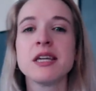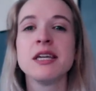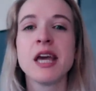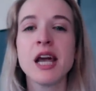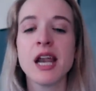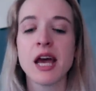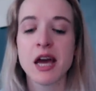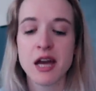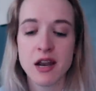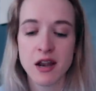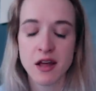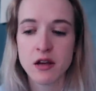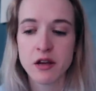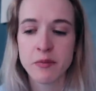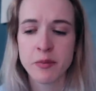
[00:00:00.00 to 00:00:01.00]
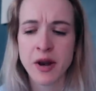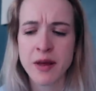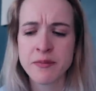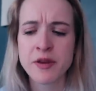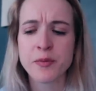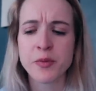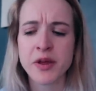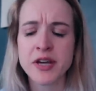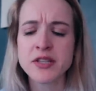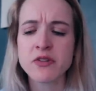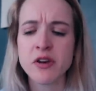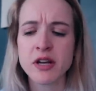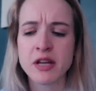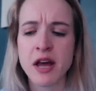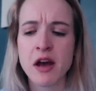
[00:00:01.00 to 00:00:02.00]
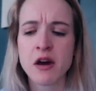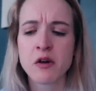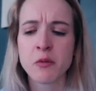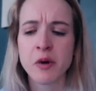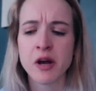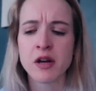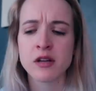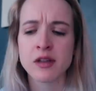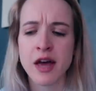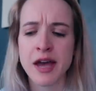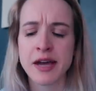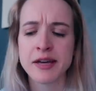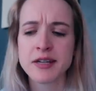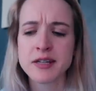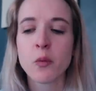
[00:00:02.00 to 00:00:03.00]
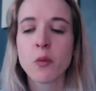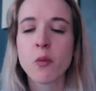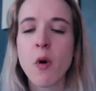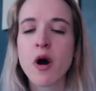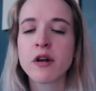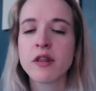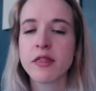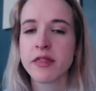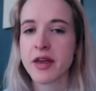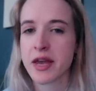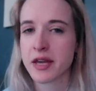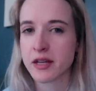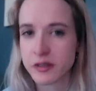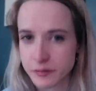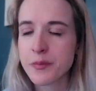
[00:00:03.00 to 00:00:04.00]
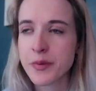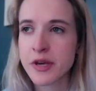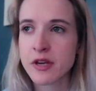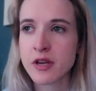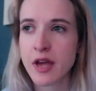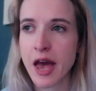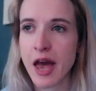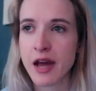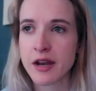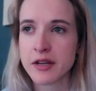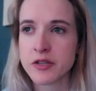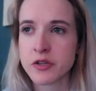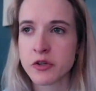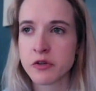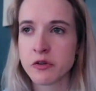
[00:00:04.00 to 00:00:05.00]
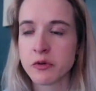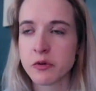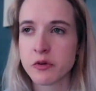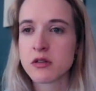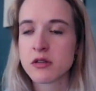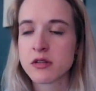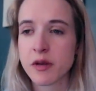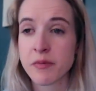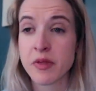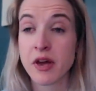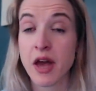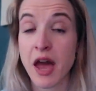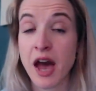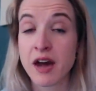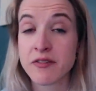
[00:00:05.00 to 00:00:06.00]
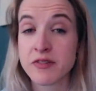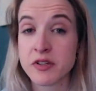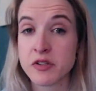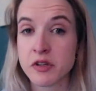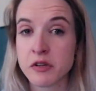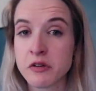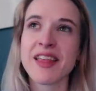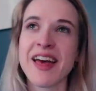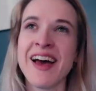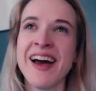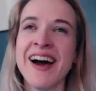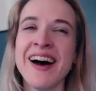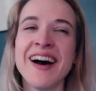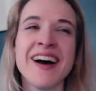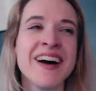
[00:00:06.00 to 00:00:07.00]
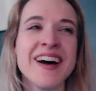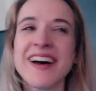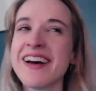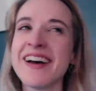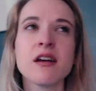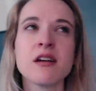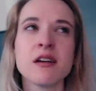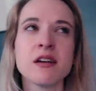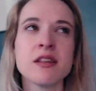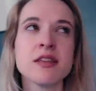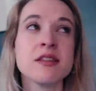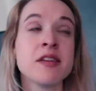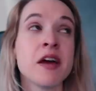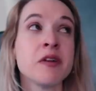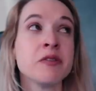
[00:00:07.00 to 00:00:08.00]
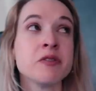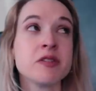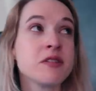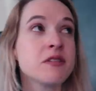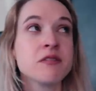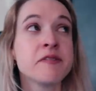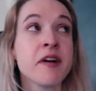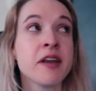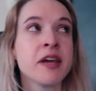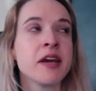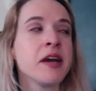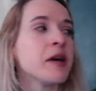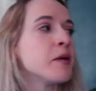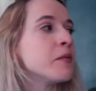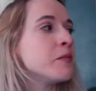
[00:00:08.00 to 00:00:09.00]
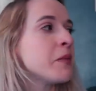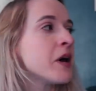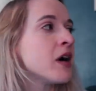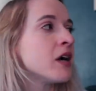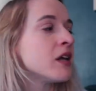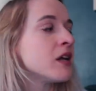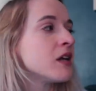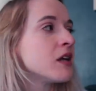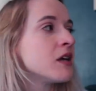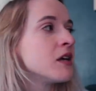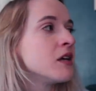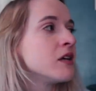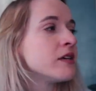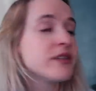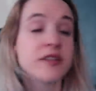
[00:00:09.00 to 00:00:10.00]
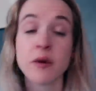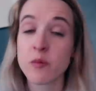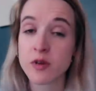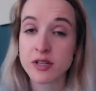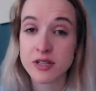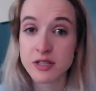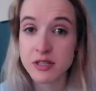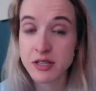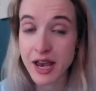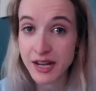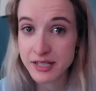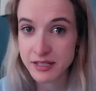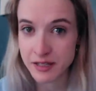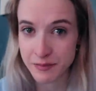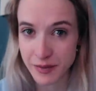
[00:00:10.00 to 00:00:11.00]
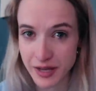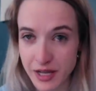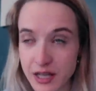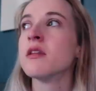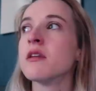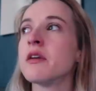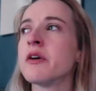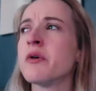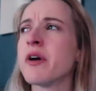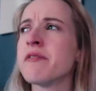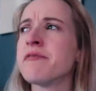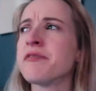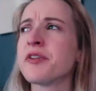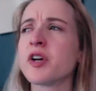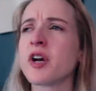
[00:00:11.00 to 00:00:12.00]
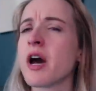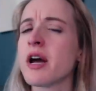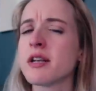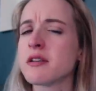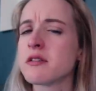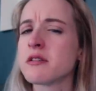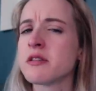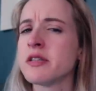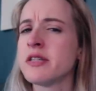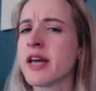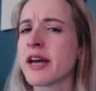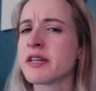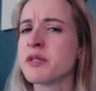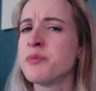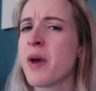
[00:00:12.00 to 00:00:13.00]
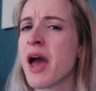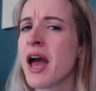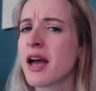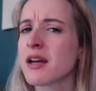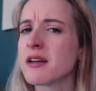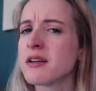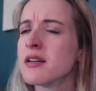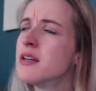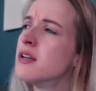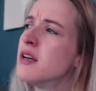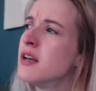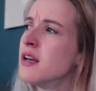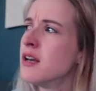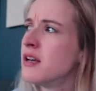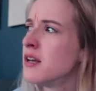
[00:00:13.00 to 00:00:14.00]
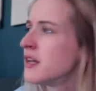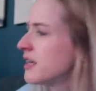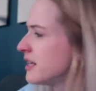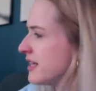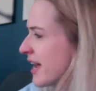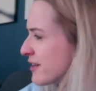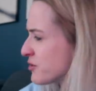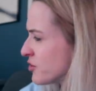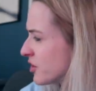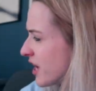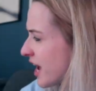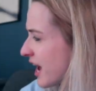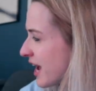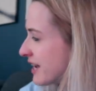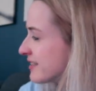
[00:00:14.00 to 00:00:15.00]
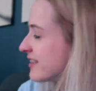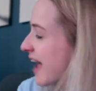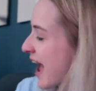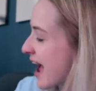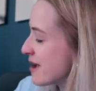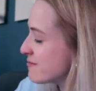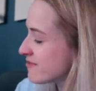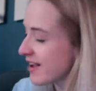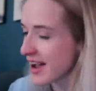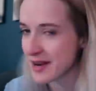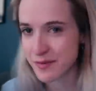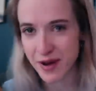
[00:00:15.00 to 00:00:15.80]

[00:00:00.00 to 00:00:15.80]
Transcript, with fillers: get it but I'm in a place right now where like one thing being added to something I have to do. uh, this sounds funny, but someone texted me who I forgot to text back yesterday. I'm fine,